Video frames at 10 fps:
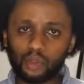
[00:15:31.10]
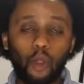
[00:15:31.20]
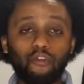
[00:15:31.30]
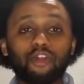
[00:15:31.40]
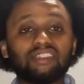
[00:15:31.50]

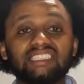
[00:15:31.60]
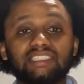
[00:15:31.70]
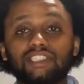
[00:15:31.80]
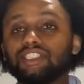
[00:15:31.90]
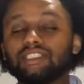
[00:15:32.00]
Overall, this
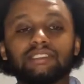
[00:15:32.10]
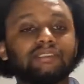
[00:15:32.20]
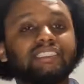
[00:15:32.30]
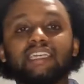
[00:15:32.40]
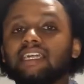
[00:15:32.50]
dish
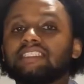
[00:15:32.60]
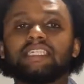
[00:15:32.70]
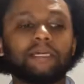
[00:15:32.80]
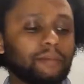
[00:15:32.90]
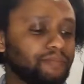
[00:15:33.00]
is 10 out of
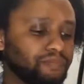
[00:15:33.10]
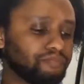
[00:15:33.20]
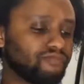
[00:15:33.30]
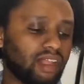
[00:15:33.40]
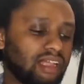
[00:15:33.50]
10.
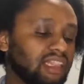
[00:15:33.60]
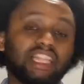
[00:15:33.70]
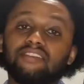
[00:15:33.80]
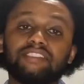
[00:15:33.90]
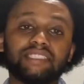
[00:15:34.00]

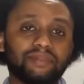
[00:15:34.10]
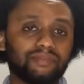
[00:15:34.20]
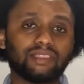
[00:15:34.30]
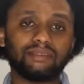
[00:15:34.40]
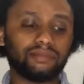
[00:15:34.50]
Loved
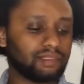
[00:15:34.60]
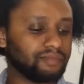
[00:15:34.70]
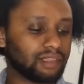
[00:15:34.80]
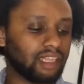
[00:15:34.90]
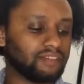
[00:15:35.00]
it.
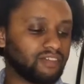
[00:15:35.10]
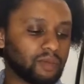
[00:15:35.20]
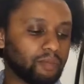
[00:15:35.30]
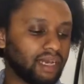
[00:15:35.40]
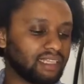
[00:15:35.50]
Loved
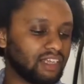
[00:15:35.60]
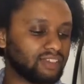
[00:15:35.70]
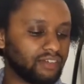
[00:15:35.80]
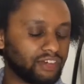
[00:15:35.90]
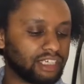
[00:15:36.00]
every bite.
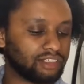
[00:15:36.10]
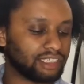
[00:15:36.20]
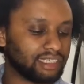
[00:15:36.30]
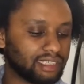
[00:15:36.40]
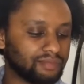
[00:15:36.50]
Loved every
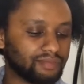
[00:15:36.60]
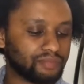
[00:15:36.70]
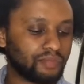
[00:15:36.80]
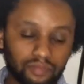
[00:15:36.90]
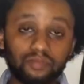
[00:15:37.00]

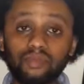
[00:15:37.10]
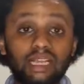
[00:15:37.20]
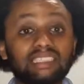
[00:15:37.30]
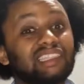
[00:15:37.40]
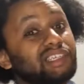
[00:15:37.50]
ingredient.
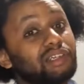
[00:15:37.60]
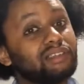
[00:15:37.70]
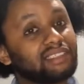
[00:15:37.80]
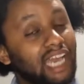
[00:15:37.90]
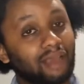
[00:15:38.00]
It's a
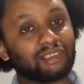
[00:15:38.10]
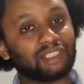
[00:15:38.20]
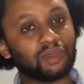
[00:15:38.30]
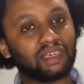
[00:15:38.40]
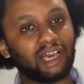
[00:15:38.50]
little time
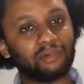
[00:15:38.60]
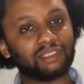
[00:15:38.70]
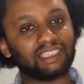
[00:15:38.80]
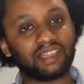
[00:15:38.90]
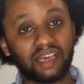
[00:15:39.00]
consuming, I
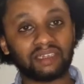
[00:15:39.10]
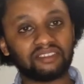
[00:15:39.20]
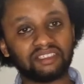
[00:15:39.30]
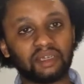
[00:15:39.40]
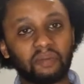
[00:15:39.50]
will say
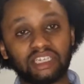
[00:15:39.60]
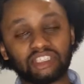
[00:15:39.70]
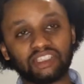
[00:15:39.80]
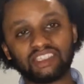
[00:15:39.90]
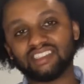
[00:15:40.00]
that. So make
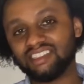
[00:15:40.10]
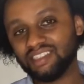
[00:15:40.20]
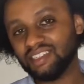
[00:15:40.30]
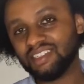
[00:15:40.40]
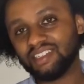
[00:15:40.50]
sure
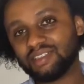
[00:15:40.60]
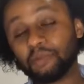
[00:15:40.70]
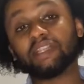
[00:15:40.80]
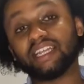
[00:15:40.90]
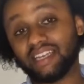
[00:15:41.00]

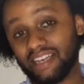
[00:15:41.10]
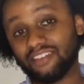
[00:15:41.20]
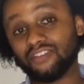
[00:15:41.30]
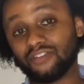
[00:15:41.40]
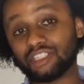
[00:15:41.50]
you plan
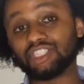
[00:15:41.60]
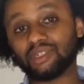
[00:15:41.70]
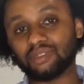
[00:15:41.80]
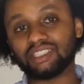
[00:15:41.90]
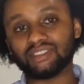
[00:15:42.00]
ahead for
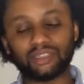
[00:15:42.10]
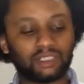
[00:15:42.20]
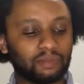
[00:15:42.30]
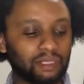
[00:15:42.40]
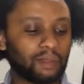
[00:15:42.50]
sure with this
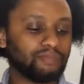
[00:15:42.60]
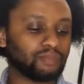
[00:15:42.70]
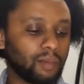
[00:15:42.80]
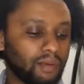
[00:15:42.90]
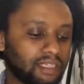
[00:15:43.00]
recipe.
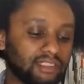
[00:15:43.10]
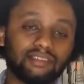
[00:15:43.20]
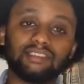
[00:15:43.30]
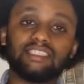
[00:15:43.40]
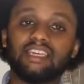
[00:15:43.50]
But
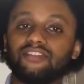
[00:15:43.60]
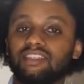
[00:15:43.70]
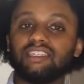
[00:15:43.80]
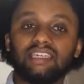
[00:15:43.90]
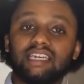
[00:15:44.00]

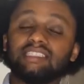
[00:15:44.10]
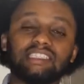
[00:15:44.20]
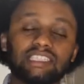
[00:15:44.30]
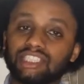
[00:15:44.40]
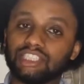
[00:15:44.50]
definitely, again,
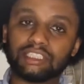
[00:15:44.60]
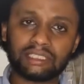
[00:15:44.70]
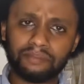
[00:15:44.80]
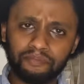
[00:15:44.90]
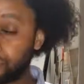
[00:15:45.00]
delicious.